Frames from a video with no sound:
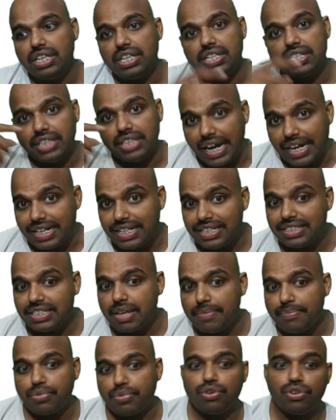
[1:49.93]
That is the
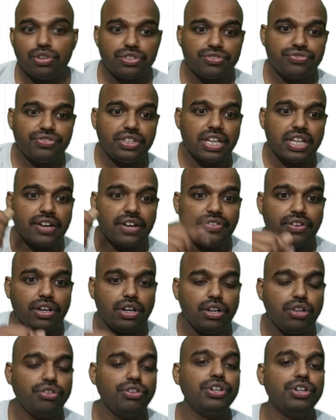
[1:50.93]
approach we are
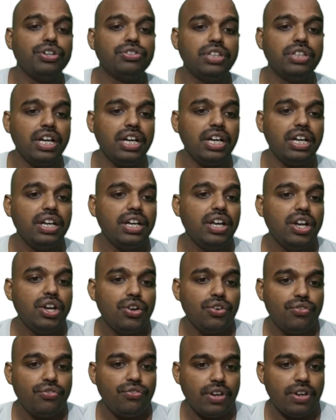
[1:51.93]
following into the
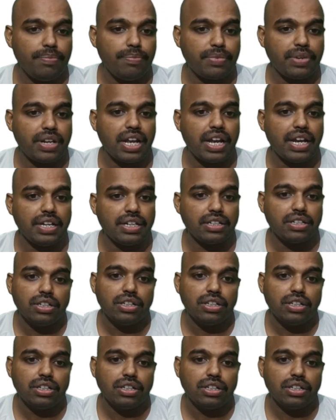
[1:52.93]
web client.